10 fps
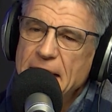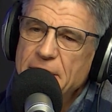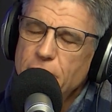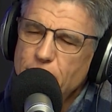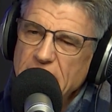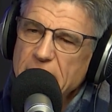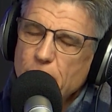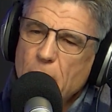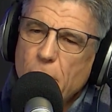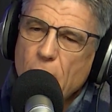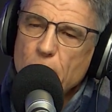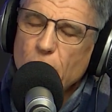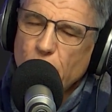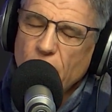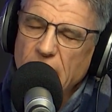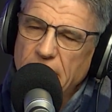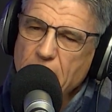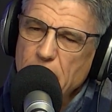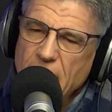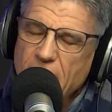He took me into my Bible
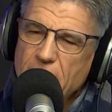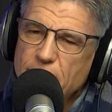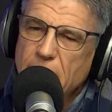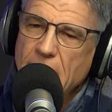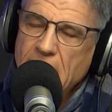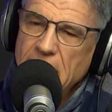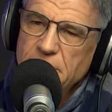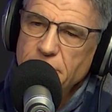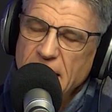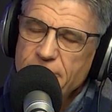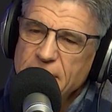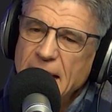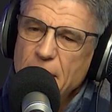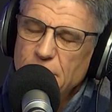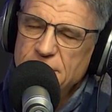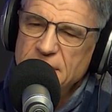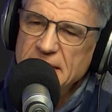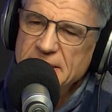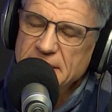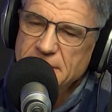program at home. To an Everyday with
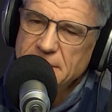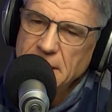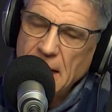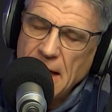Jesus